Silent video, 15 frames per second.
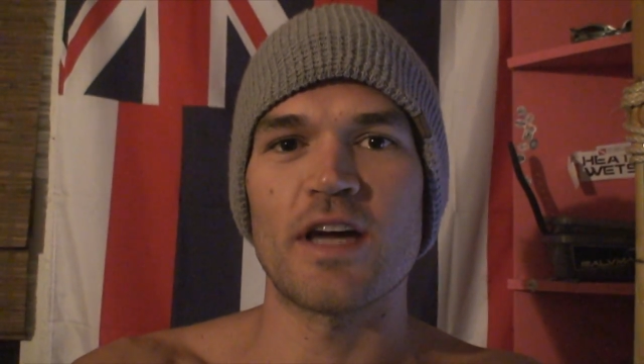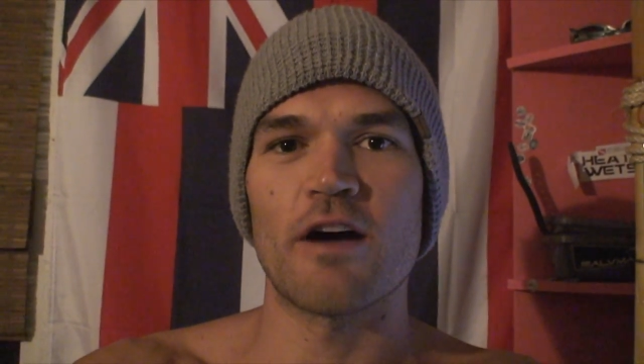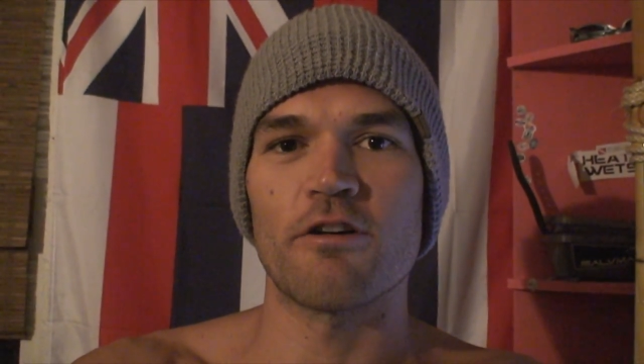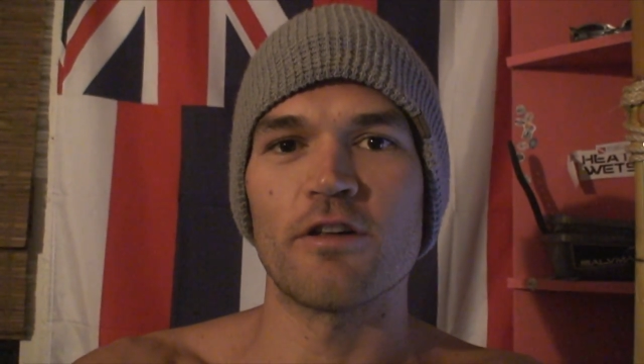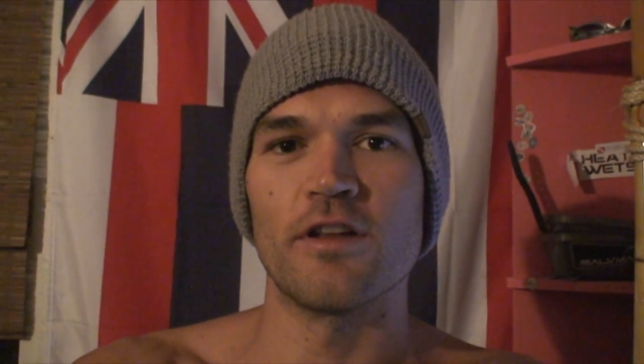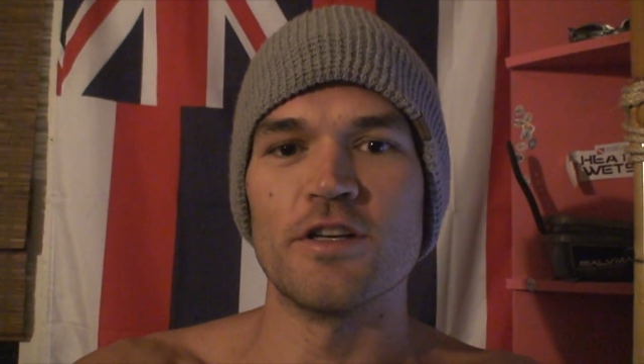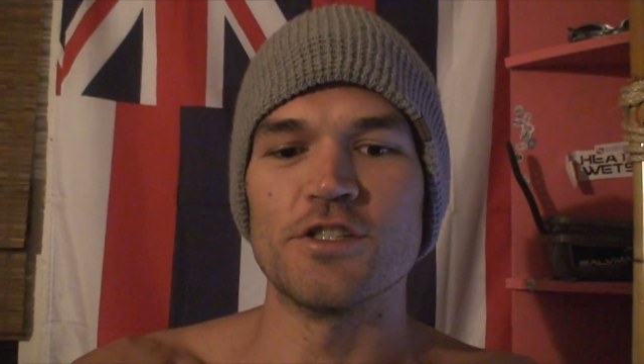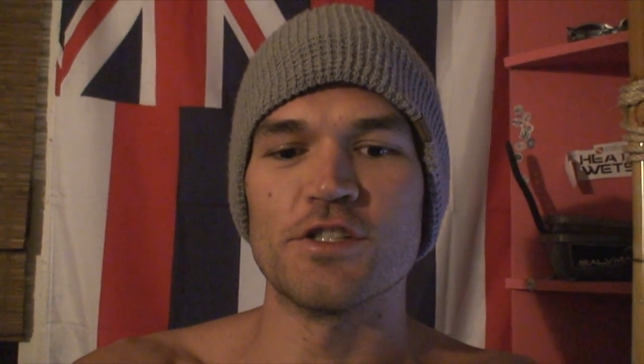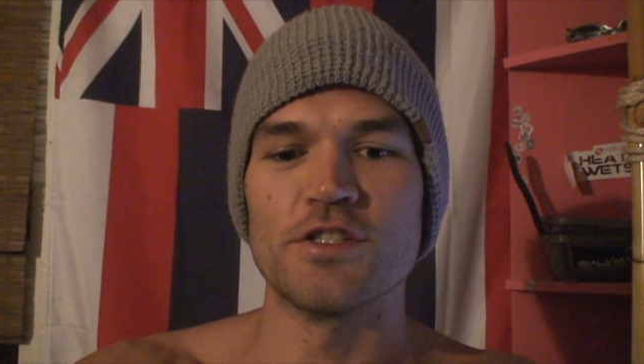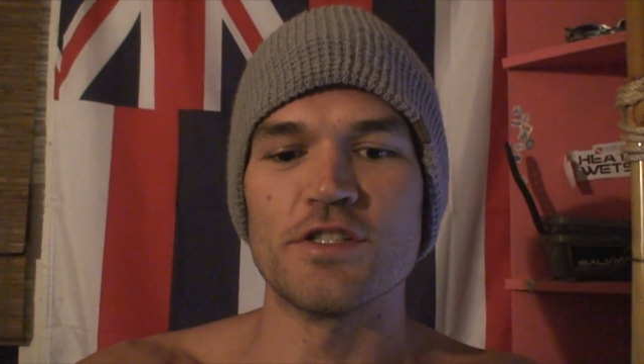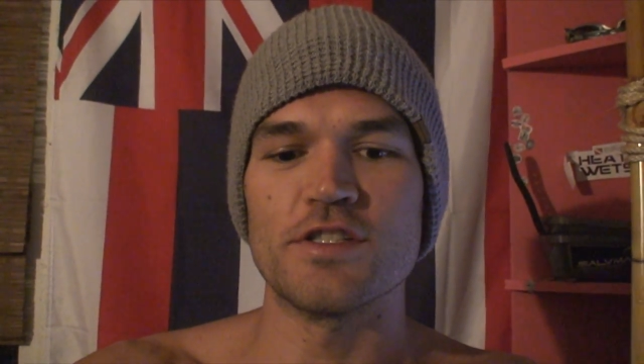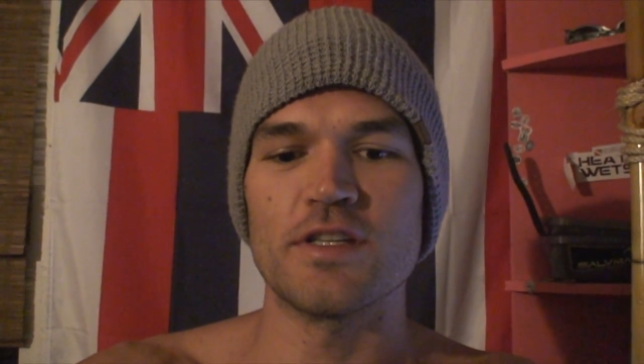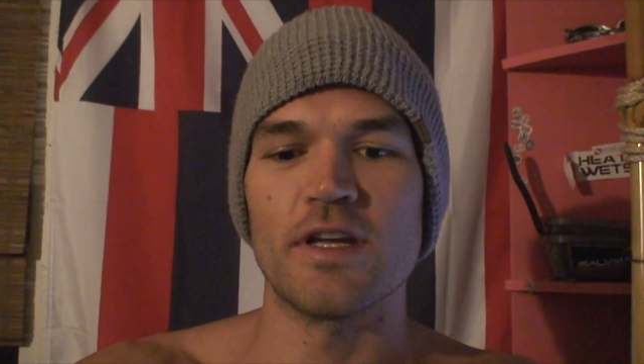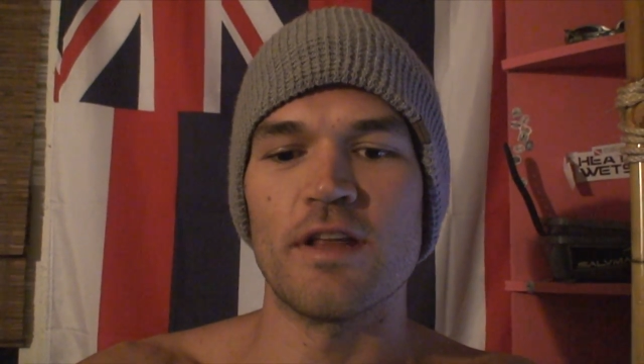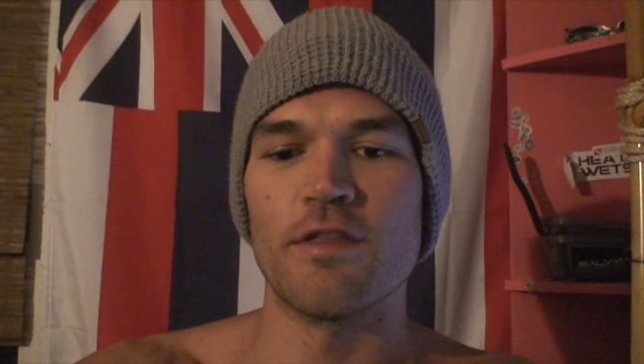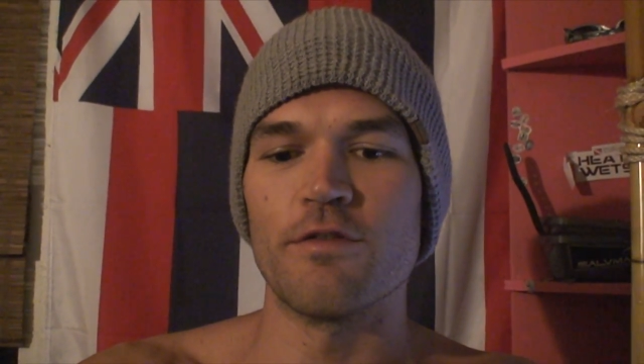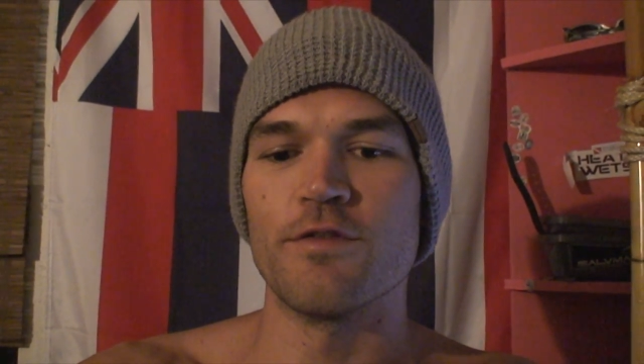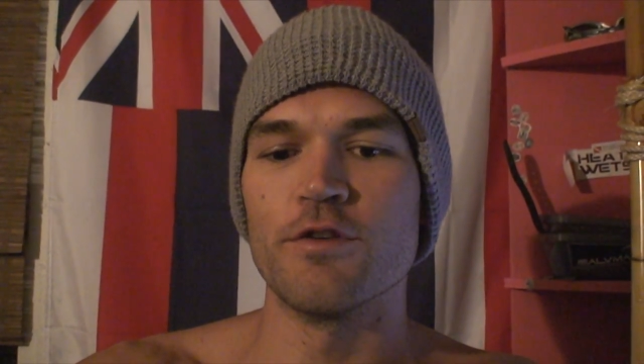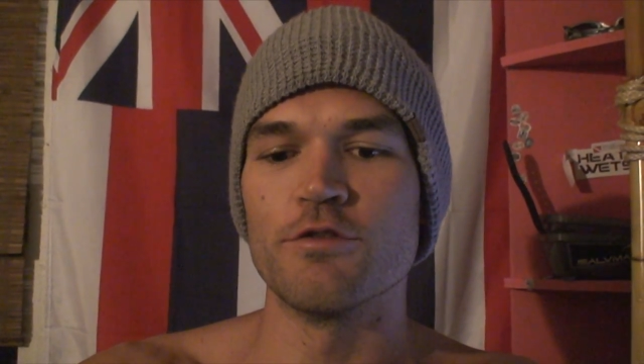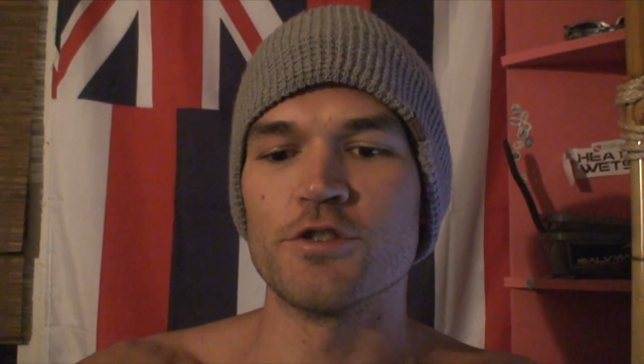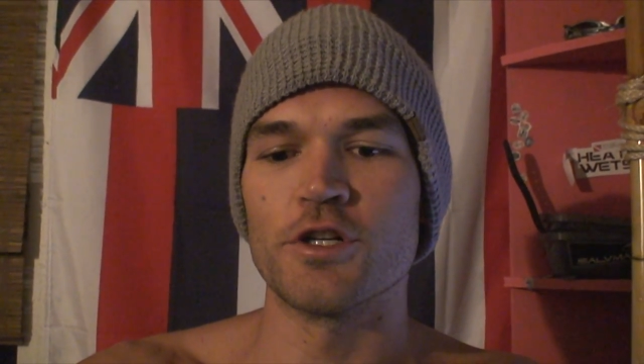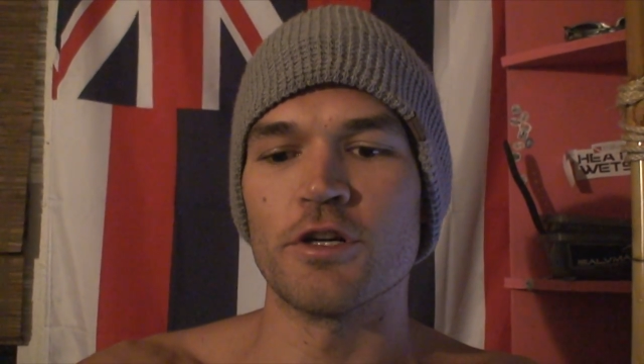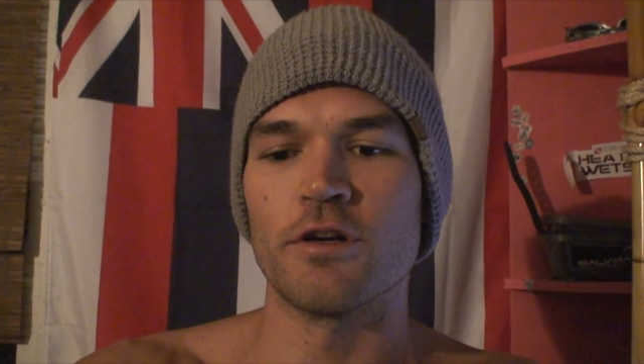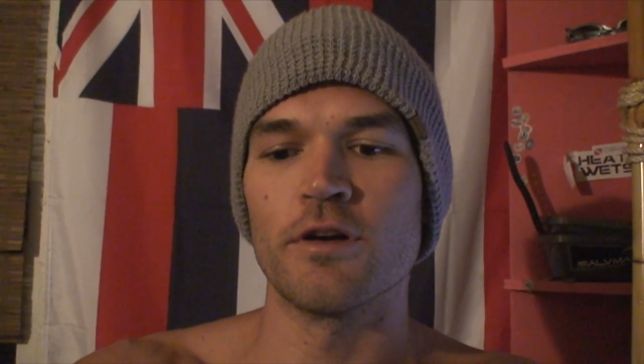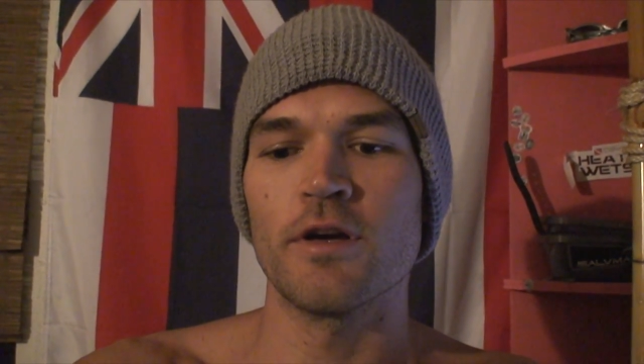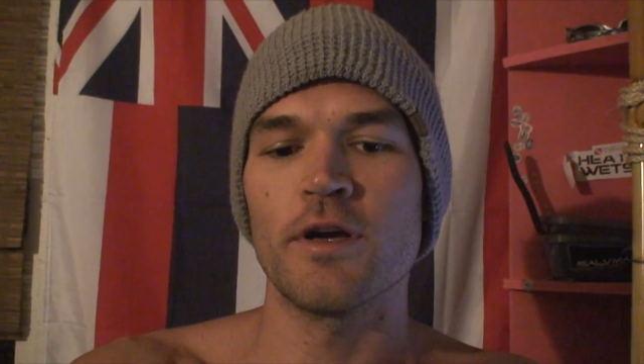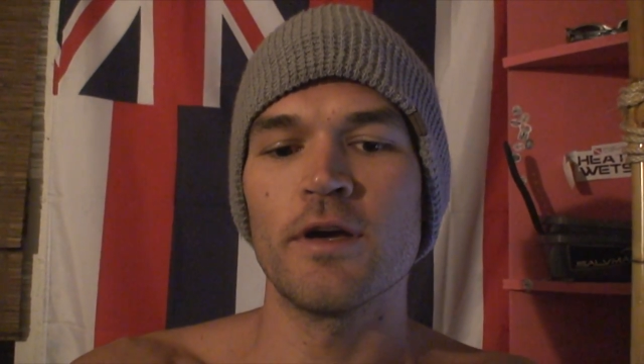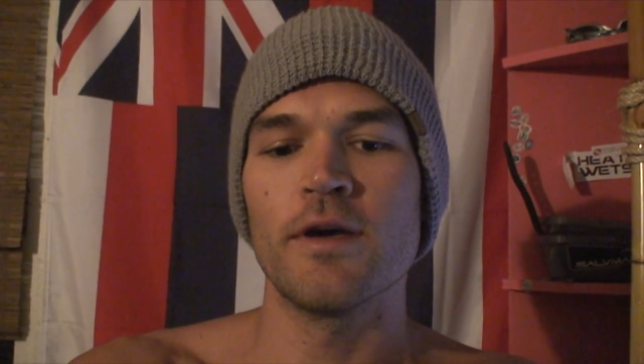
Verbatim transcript: calculations, and in the future